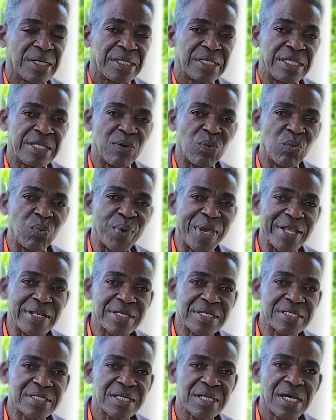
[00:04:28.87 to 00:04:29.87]
They
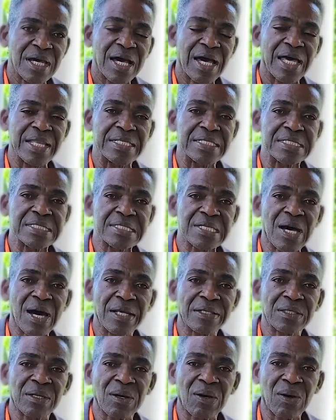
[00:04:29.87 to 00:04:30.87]
went and
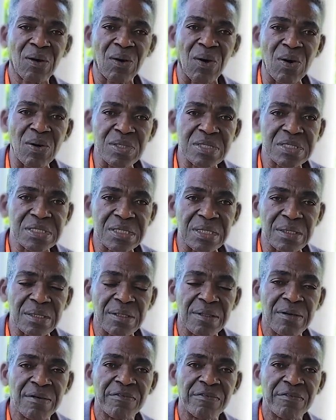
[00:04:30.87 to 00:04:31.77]
sought counsel